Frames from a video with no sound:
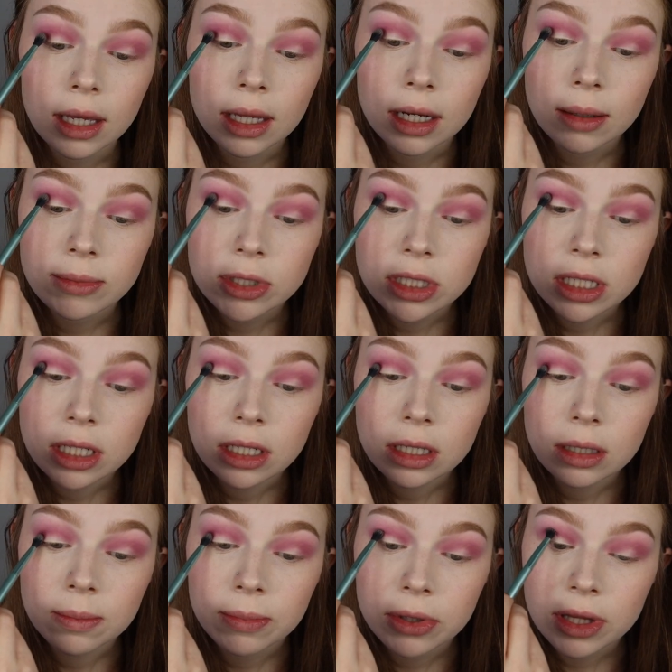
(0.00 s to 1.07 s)
and I'm just
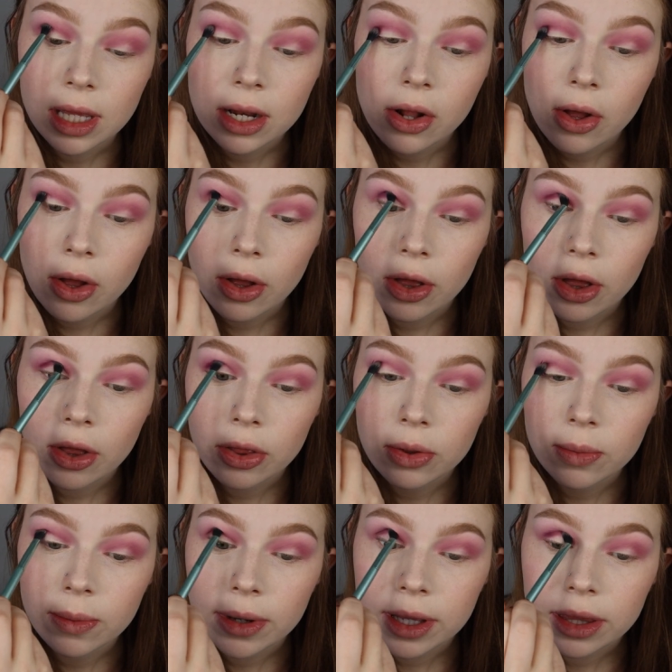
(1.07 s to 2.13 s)
gonna put that all
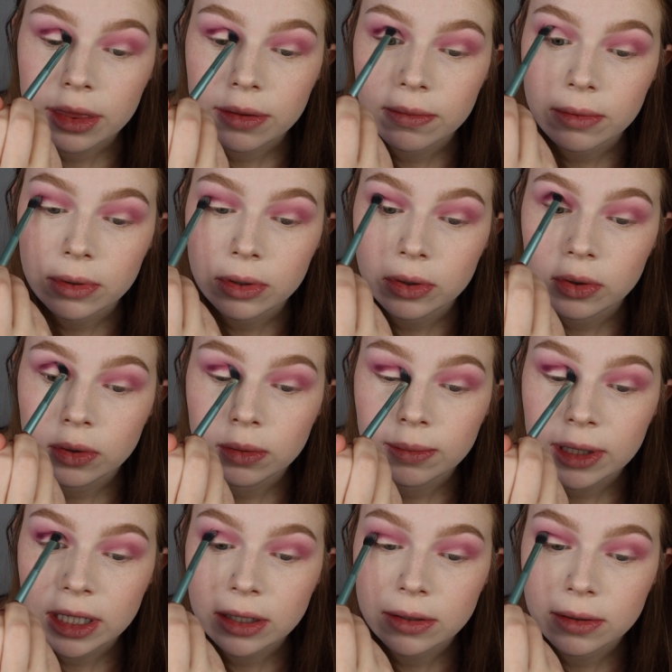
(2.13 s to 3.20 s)
the way through
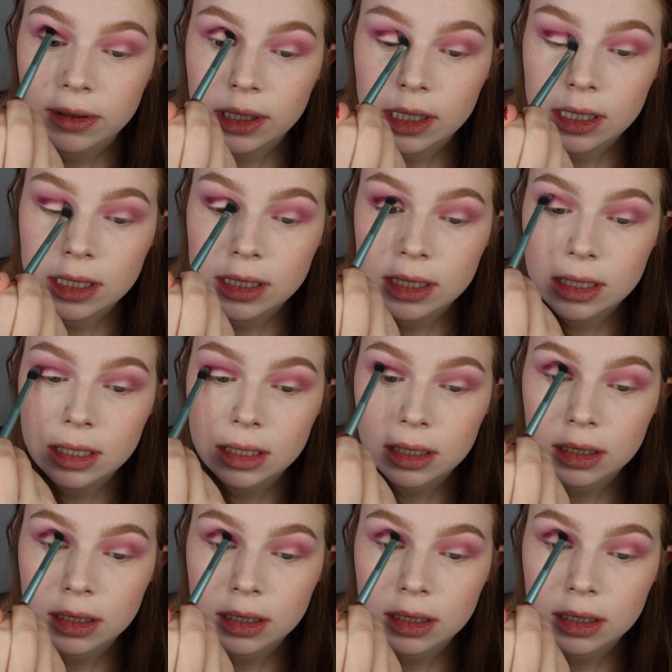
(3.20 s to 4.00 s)
my crease.